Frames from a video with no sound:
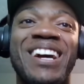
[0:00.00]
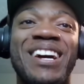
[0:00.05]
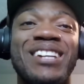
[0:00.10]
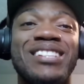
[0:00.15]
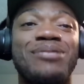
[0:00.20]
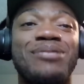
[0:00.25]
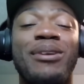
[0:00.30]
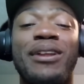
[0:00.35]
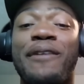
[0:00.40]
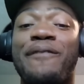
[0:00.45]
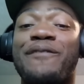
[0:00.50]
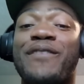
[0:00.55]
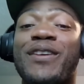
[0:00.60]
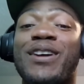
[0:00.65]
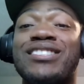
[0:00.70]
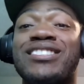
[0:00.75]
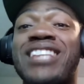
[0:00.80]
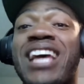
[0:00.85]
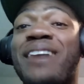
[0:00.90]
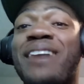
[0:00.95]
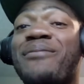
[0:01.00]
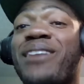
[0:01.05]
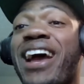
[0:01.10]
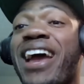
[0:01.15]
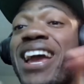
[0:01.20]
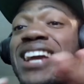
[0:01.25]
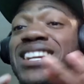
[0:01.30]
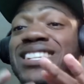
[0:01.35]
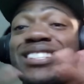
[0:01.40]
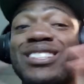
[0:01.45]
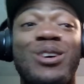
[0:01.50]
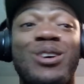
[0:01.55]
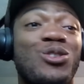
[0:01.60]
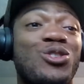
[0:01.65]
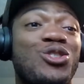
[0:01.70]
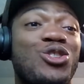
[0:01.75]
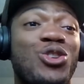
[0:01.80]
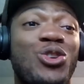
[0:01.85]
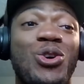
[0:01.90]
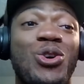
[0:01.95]
This be the first time I actually don't
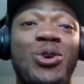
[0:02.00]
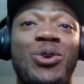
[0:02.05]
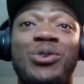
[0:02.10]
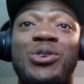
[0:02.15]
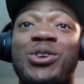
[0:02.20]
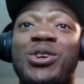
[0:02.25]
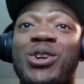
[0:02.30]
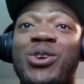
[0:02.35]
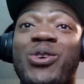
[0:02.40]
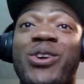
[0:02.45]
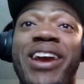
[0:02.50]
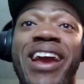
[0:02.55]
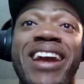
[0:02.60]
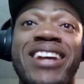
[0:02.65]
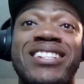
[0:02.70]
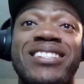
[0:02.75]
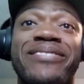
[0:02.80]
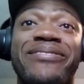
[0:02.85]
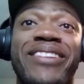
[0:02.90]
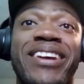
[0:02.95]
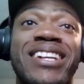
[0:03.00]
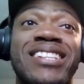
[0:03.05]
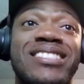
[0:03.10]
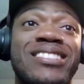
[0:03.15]
troll during a reaction, man.